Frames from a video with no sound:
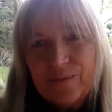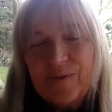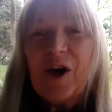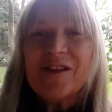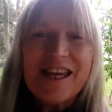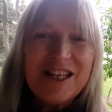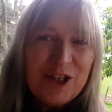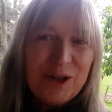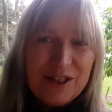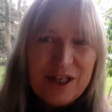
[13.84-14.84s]
Not such a
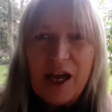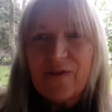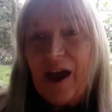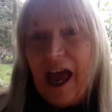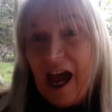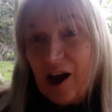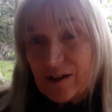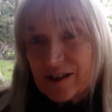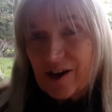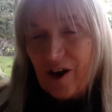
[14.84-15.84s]
good day for
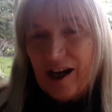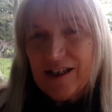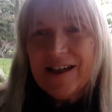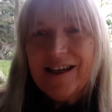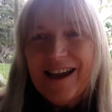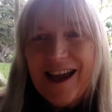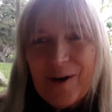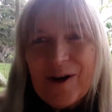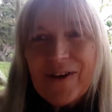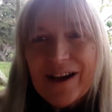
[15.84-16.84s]
outside.
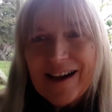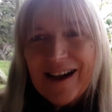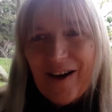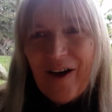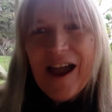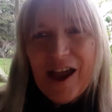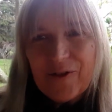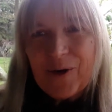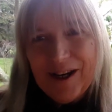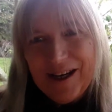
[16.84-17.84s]
However, I
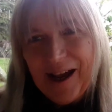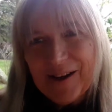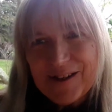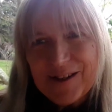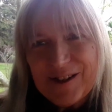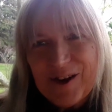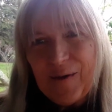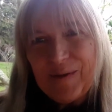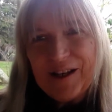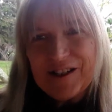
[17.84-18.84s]
have greenhouses, so
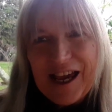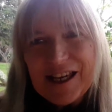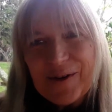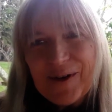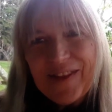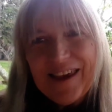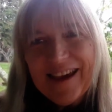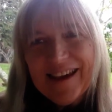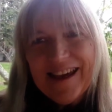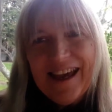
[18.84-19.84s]
I'm going to take you in
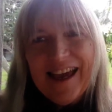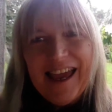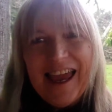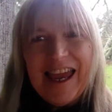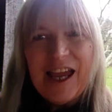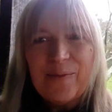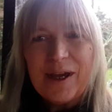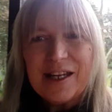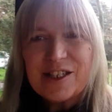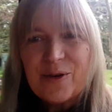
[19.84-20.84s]
there and we're
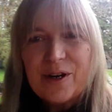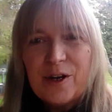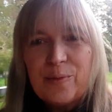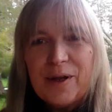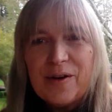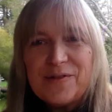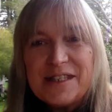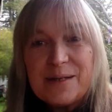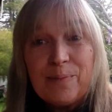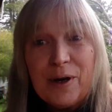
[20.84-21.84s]
going to do a little bit of
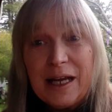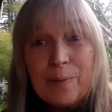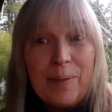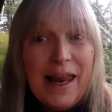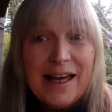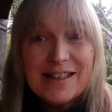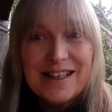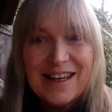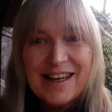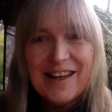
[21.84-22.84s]
spring
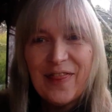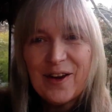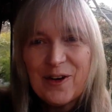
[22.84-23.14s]
planting in the